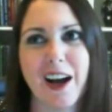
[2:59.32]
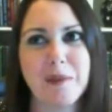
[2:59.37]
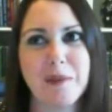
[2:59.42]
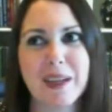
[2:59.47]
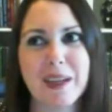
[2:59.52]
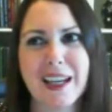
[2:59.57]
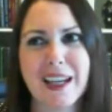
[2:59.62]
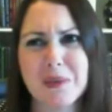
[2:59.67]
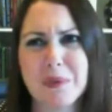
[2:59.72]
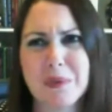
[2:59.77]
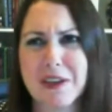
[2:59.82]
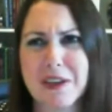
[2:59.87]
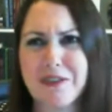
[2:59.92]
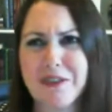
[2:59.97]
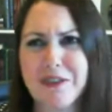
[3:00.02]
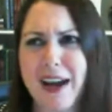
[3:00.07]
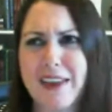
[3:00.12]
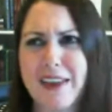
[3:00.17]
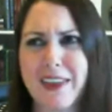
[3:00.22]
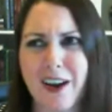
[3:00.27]
because we
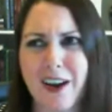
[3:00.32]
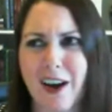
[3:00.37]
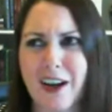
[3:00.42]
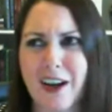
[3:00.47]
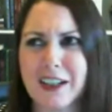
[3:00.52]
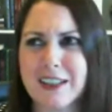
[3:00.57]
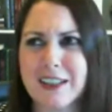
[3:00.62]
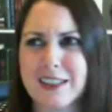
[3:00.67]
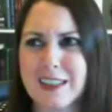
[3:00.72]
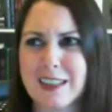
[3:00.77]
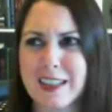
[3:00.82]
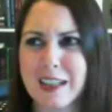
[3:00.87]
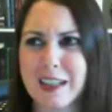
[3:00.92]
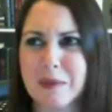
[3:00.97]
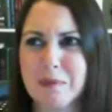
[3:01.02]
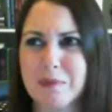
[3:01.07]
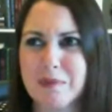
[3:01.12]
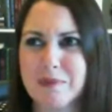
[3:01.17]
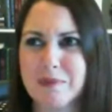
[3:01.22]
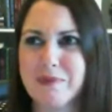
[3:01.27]
find that
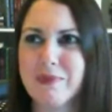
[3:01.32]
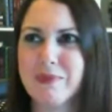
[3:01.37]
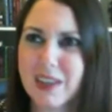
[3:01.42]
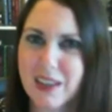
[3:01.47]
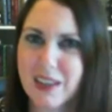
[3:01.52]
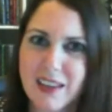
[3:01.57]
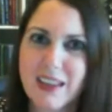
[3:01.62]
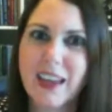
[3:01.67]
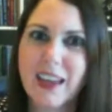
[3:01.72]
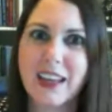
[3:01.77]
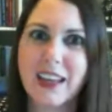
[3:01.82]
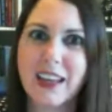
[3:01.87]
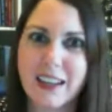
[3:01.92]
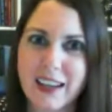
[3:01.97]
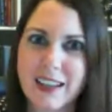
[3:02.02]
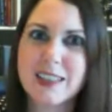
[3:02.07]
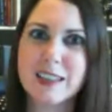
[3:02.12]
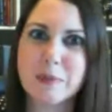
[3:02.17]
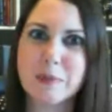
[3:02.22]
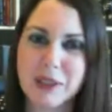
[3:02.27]
honestly it is the